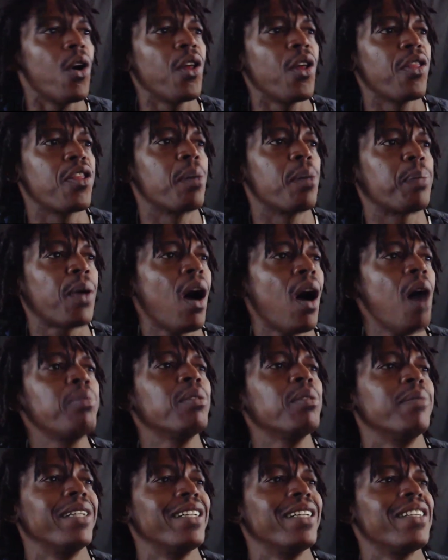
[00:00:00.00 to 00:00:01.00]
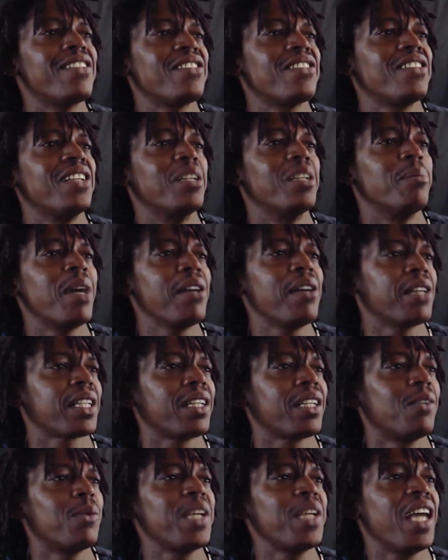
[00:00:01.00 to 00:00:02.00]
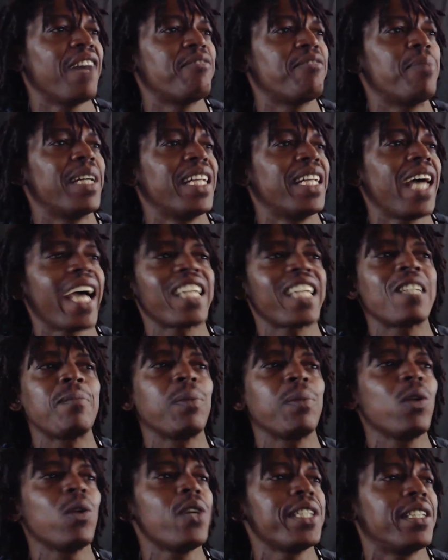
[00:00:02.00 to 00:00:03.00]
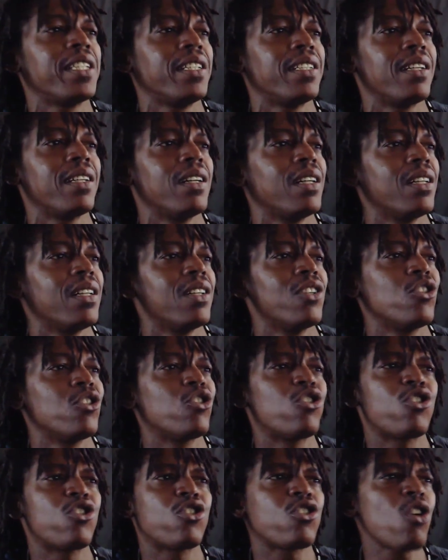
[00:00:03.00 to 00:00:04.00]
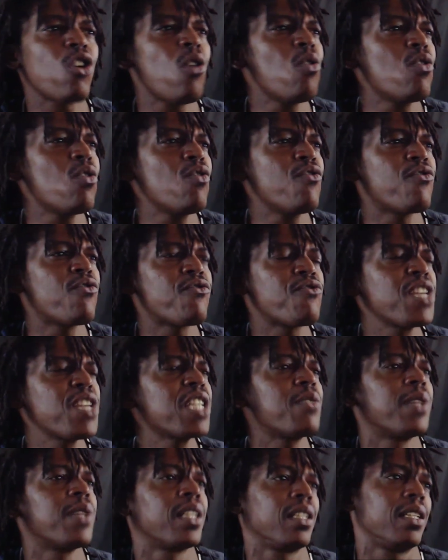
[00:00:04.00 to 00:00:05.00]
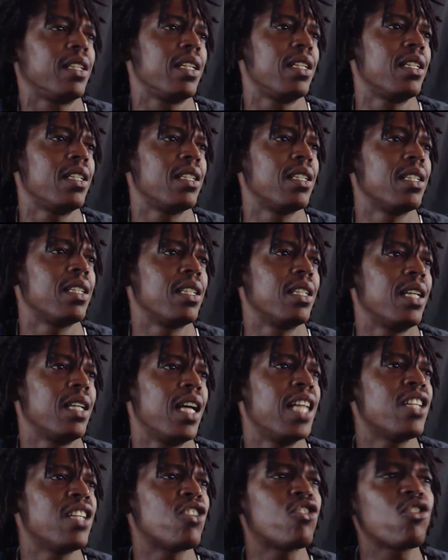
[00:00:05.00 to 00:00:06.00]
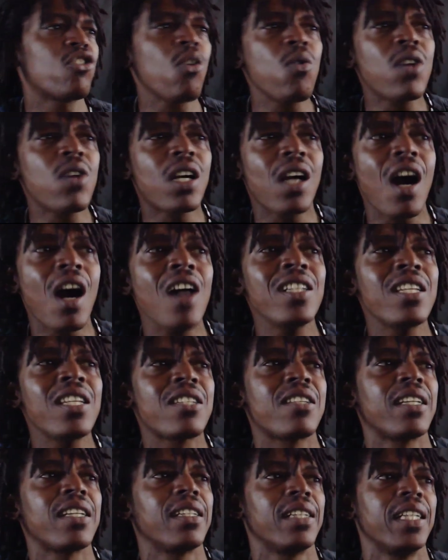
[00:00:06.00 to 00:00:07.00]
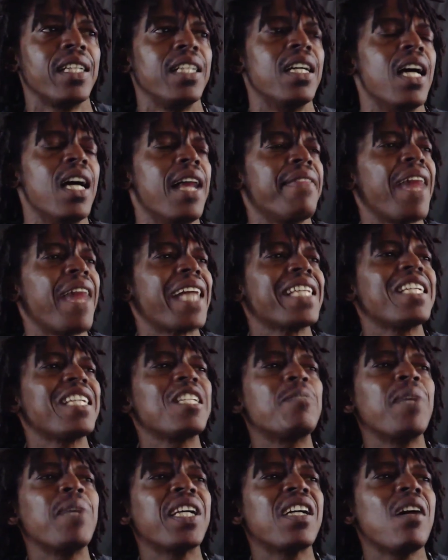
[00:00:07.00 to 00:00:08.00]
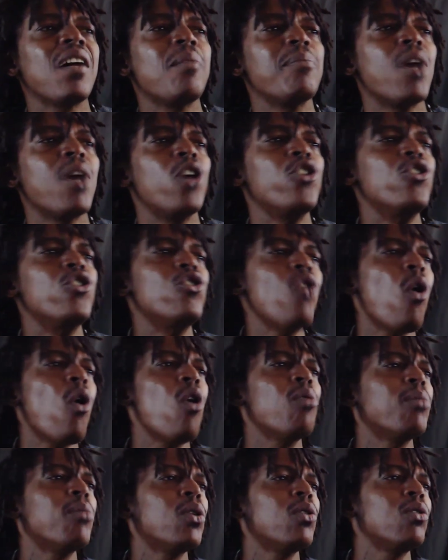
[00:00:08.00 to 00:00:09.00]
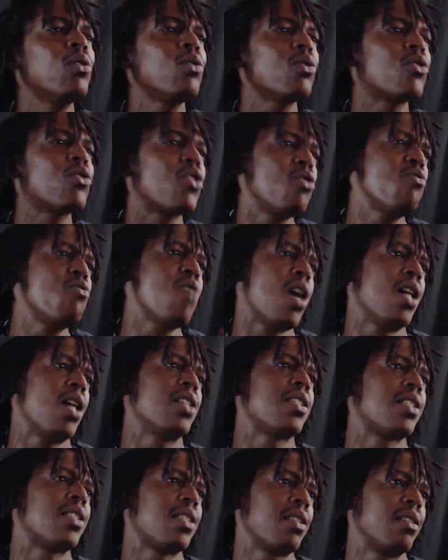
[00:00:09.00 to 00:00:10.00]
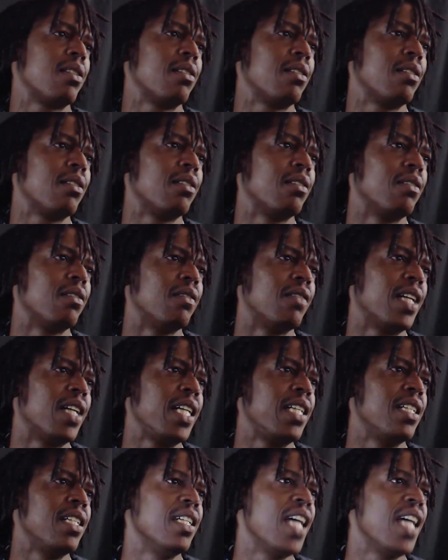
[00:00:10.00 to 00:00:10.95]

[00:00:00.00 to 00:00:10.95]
The problem is, in America, we have been exploited so frequently and so constantly that it has become normal to us, right?